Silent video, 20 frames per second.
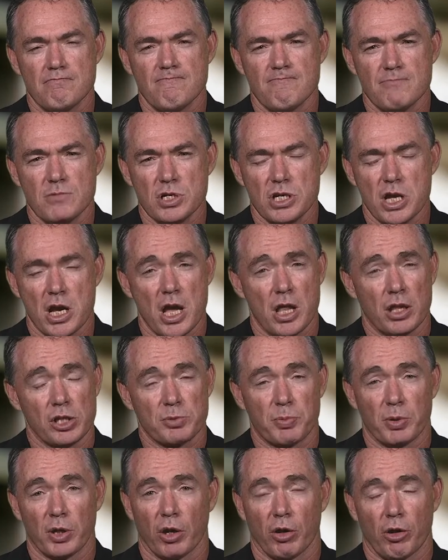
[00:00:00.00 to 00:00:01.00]
yeah, there's
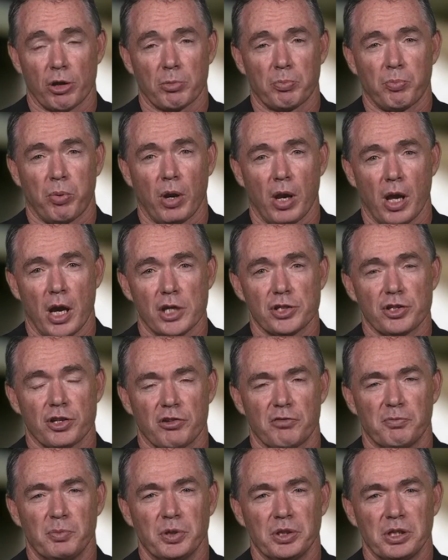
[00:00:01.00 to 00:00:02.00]
been a lot of players that
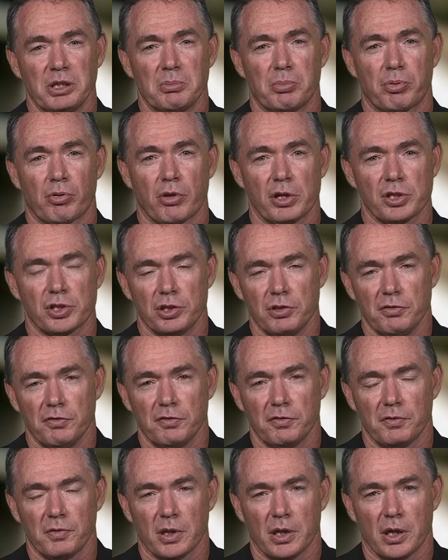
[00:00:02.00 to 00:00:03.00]
have been
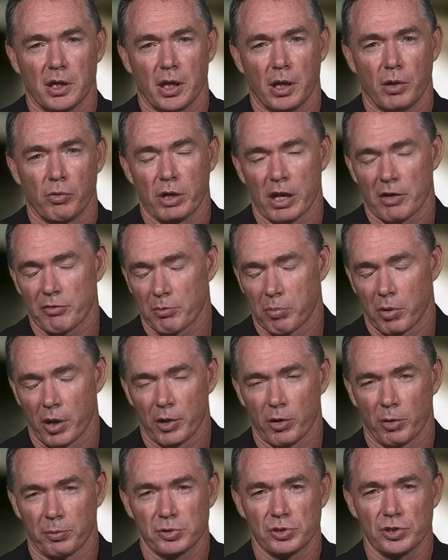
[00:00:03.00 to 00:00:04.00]
impressive. Uh, we haven't played
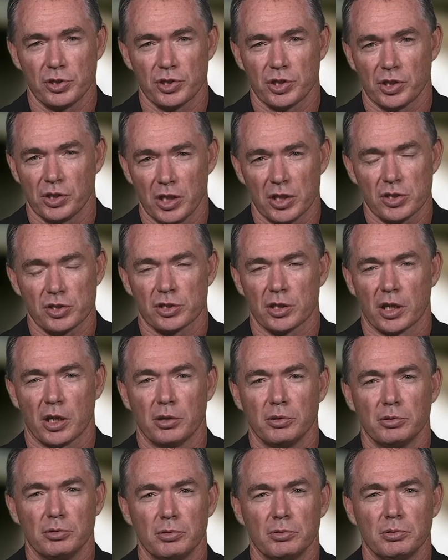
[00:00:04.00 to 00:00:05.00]
opposition yet,
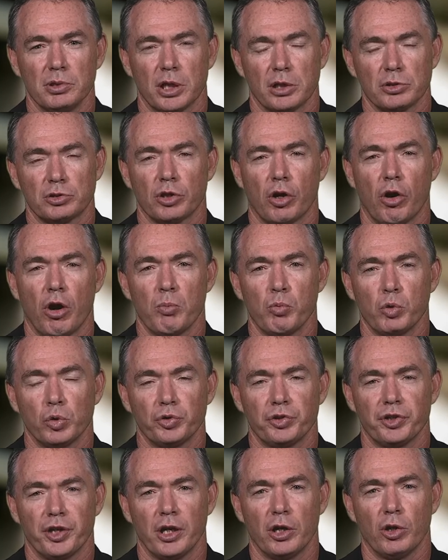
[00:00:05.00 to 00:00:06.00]
so you know time will
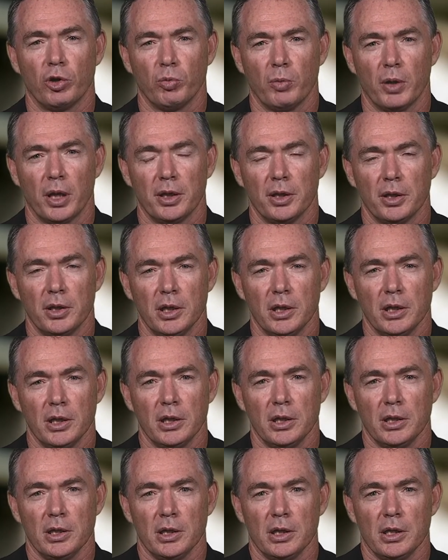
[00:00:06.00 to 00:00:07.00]
tell. But
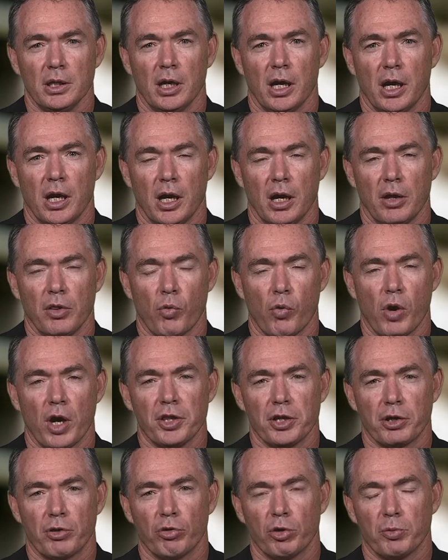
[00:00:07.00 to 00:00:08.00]
uh, the way
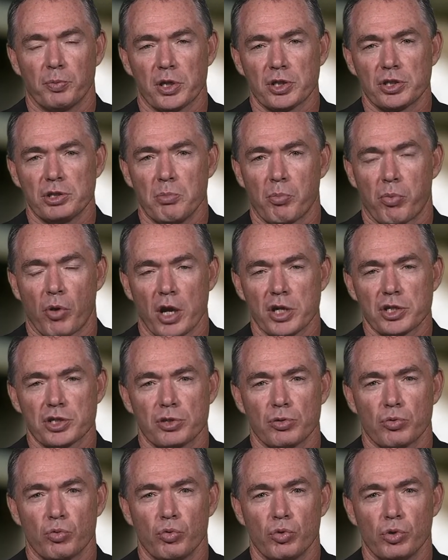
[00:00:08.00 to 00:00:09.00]
the group has embraced
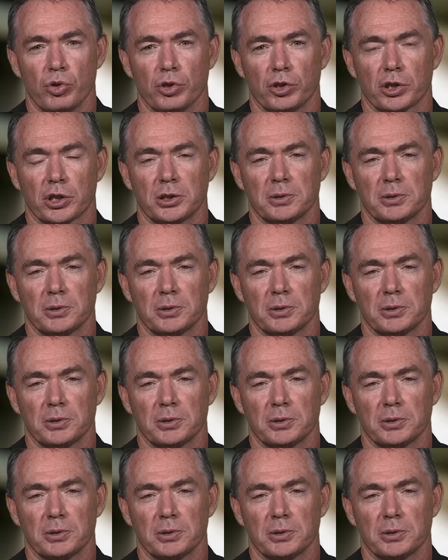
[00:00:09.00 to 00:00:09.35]
the work,